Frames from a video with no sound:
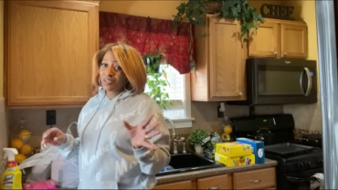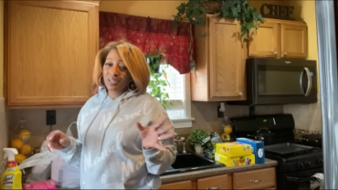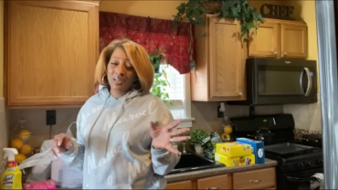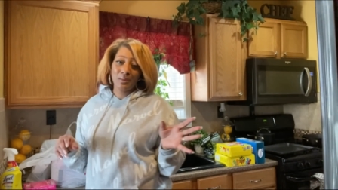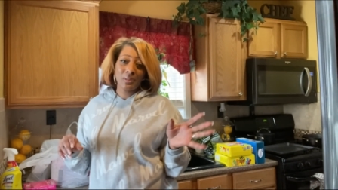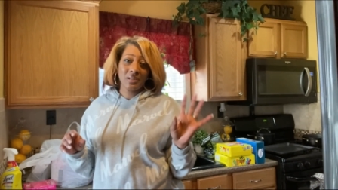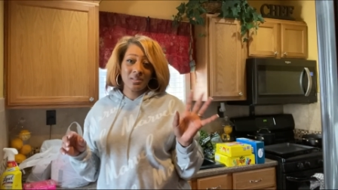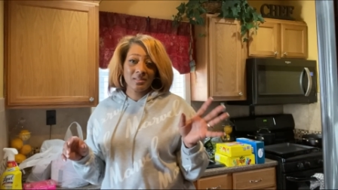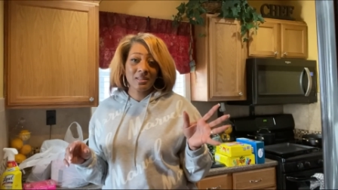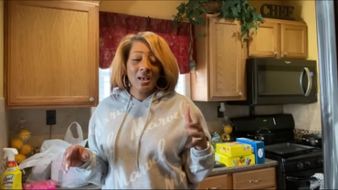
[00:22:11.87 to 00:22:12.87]
everything
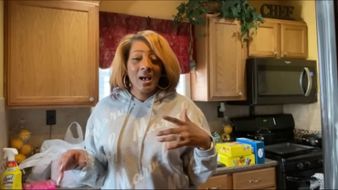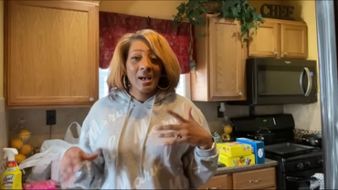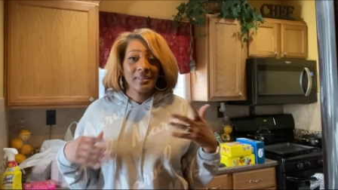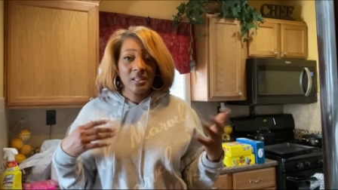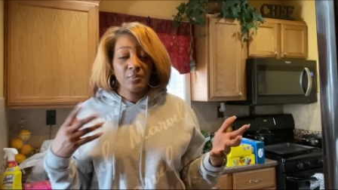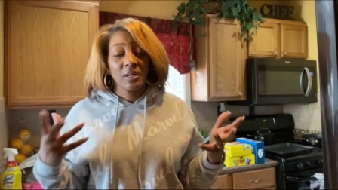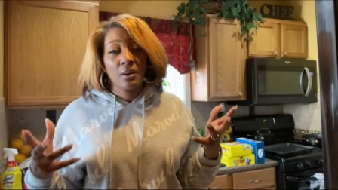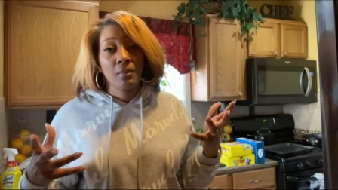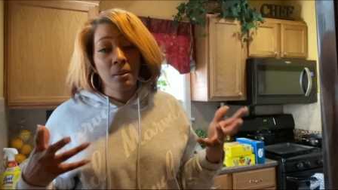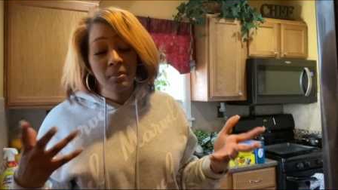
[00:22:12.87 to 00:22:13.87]
because I did
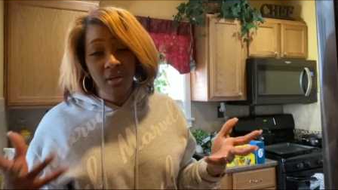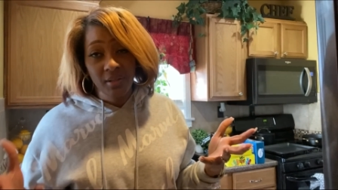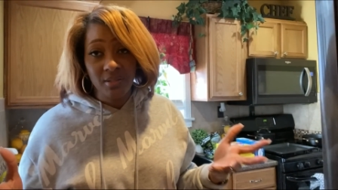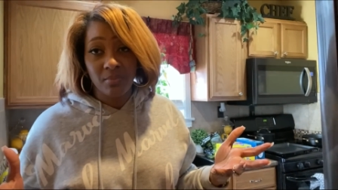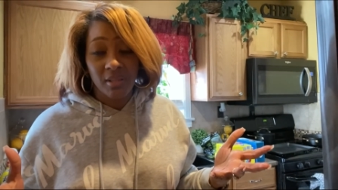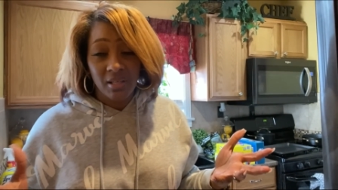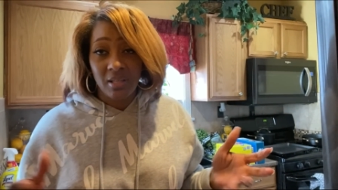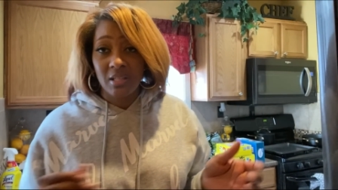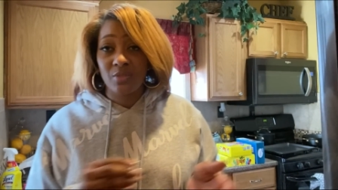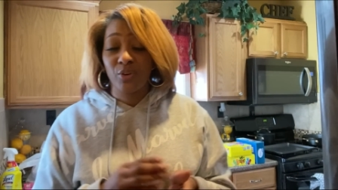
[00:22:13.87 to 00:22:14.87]
pick up my mother some
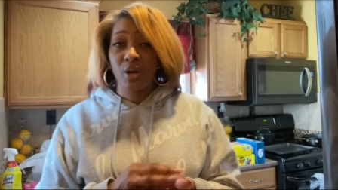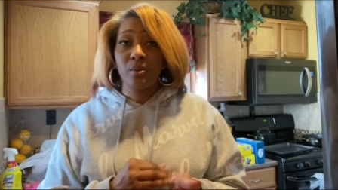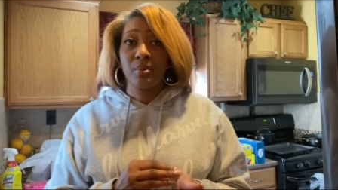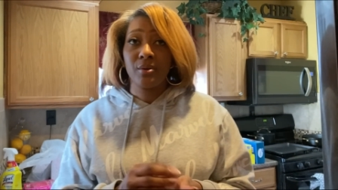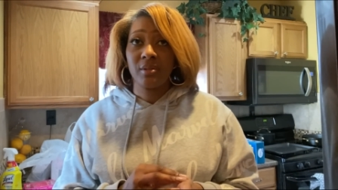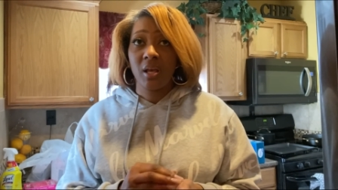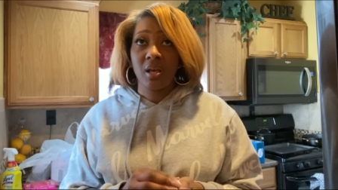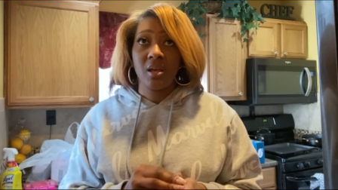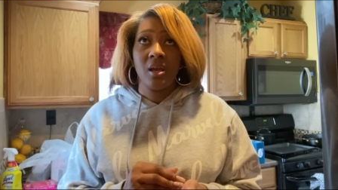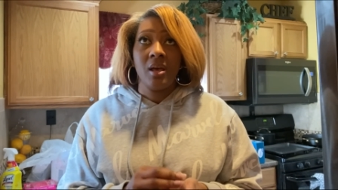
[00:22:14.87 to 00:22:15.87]
things for her
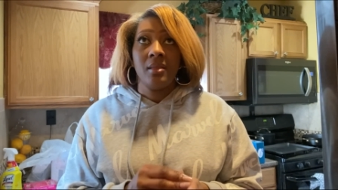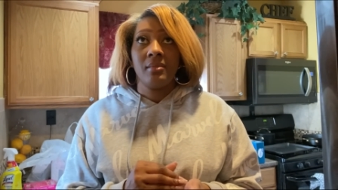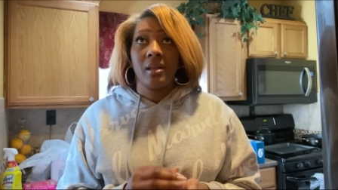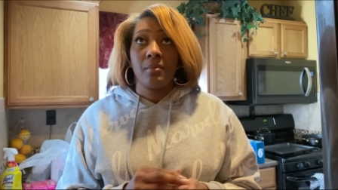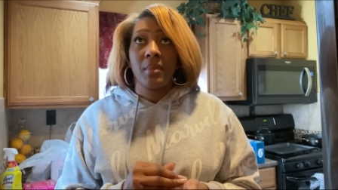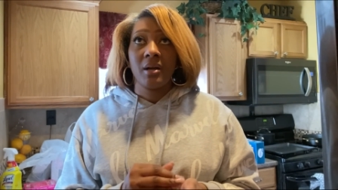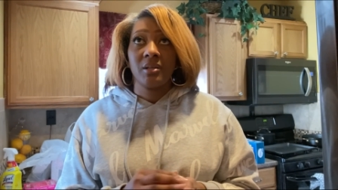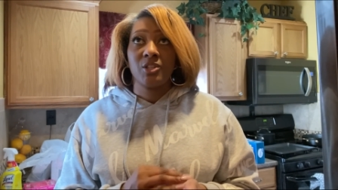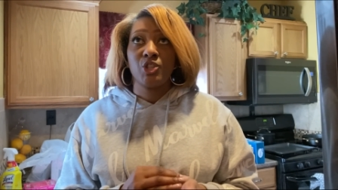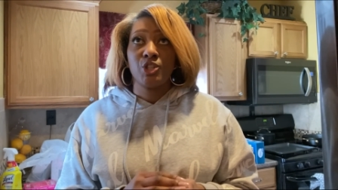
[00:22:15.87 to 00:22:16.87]
birthday that I'm not
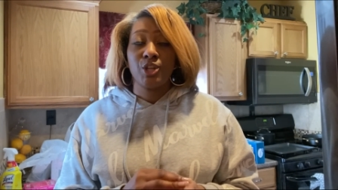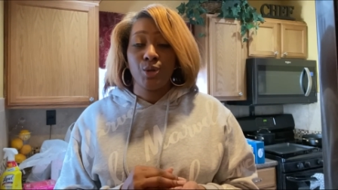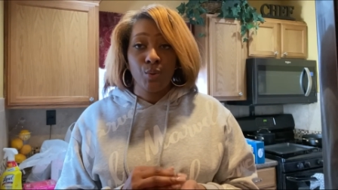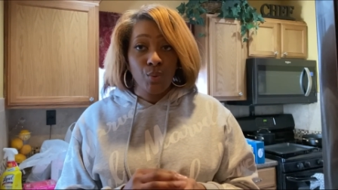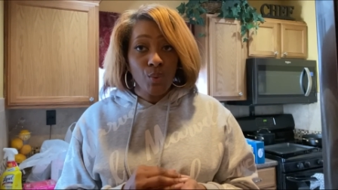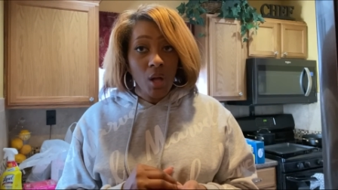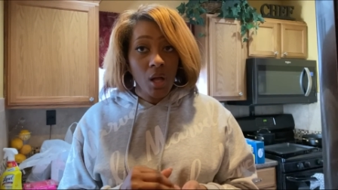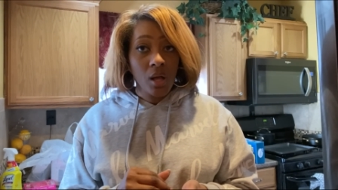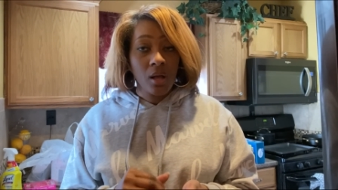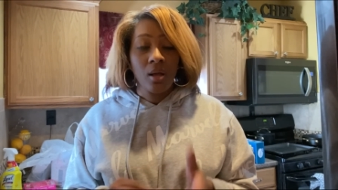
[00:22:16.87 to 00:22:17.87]
gonna show,
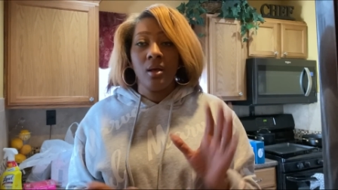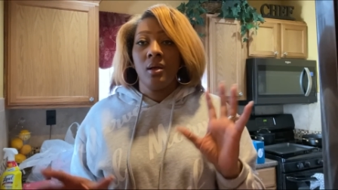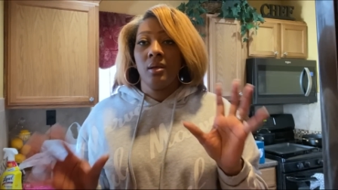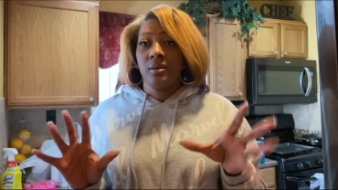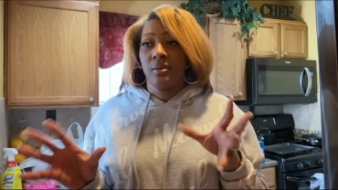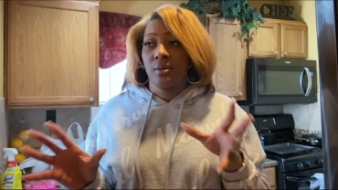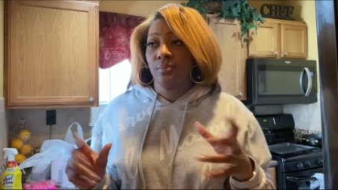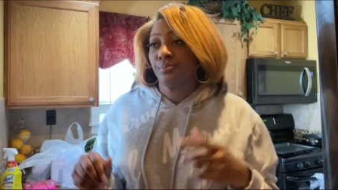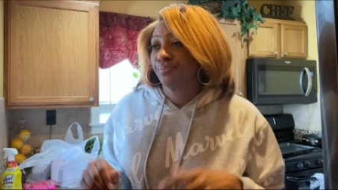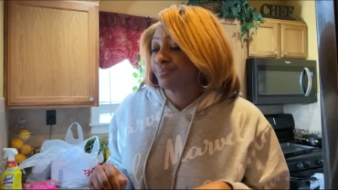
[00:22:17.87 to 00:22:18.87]
you know.